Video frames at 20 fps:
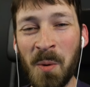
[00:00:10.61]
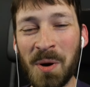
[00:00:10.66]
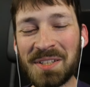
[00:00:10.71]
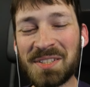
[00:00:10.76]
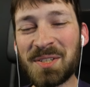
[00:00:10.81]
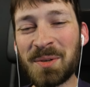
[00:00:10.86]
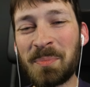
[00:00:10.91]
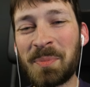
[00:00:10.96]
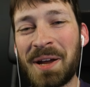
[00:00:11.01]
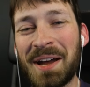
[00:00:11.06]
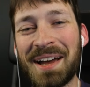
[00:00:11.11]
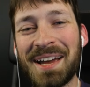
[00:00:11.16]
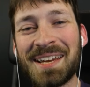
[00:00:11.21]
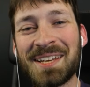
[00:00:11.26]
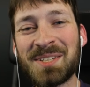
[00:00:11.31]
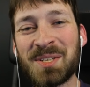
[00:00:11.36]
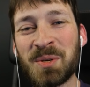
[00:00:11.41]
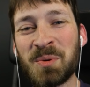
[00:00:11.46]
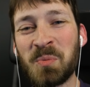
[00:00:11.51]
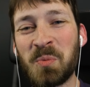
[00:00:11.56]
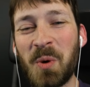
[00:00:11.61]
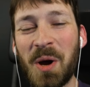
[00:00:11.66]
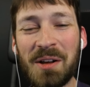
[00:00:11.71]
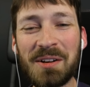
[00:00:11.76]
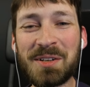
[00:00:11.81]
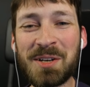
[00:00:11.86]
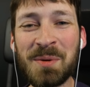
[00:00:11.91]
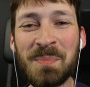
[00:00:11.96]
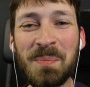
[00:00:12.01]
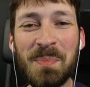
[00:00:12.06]
What's up guys, and
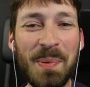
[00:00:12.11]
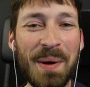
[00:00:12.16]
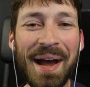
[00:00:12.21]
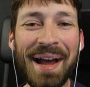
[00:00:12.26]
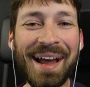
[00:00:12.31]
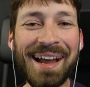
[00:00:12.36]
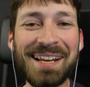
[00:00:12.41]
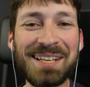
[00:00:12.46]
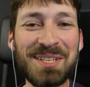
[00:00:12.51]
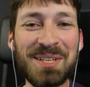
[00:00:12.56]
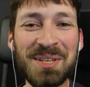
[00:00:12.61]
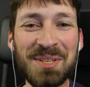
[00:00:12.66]
welcome back